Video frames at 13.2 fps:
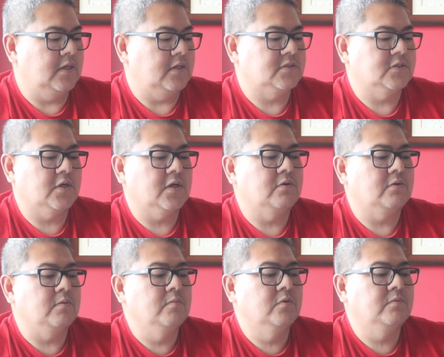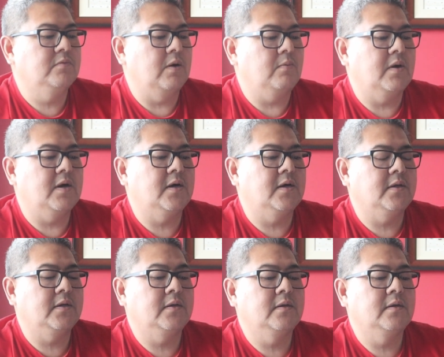so can remove that
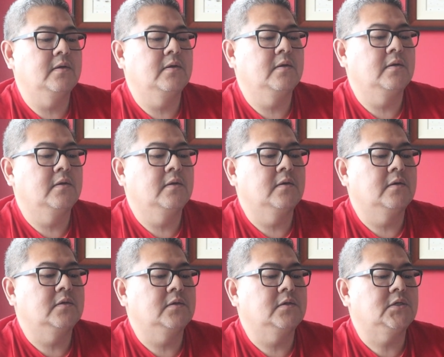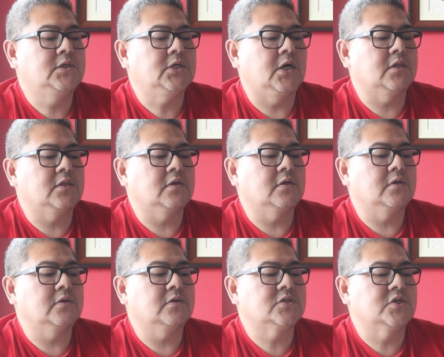one
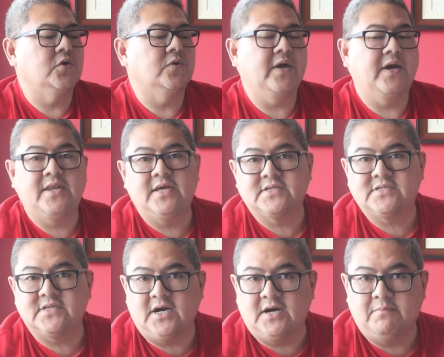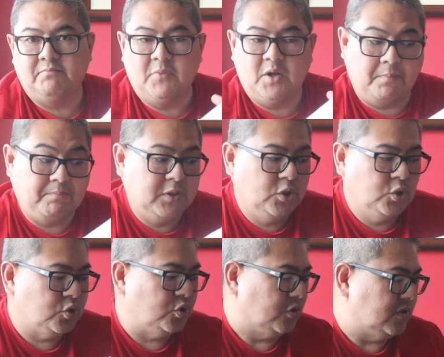shutter. So it is a
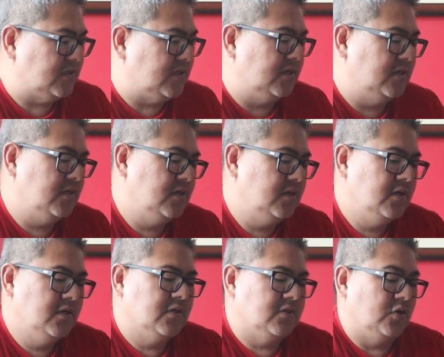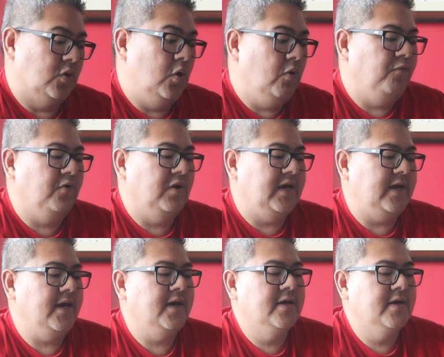Bluetooth. So
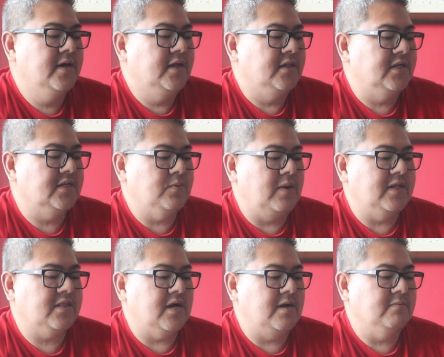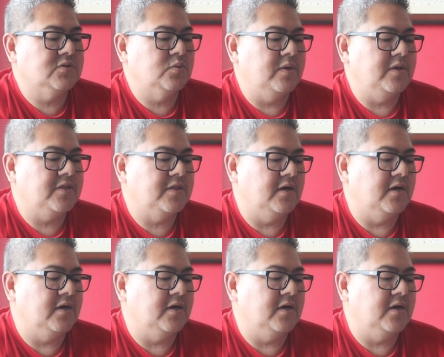hopefully this one, it comes with